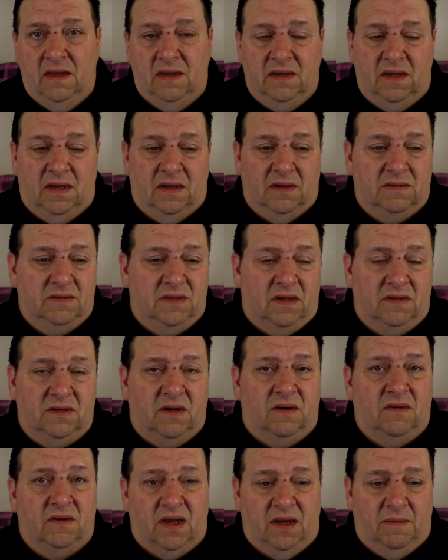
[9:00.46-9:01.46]
know,
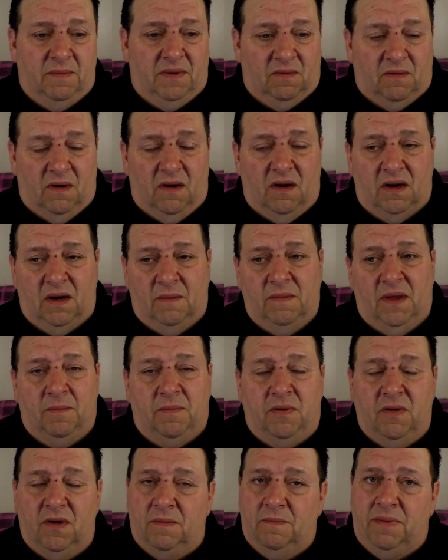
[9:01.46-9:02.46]
don't get me wrong, I'm not
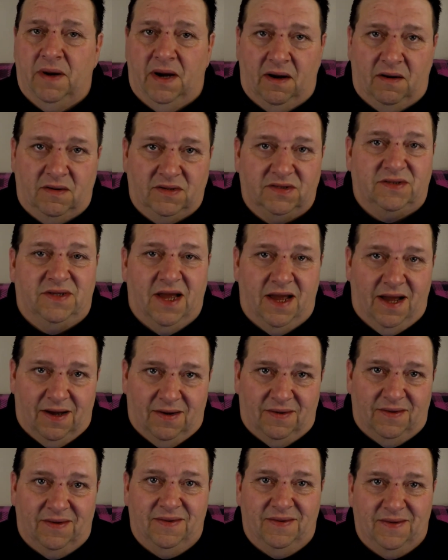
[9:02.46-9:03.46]
putting parents
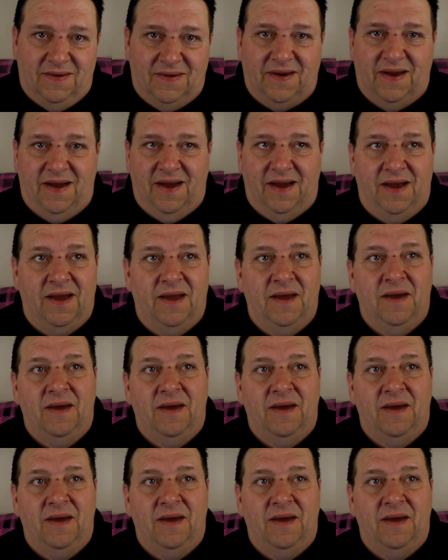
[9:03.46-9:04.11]
down, okay?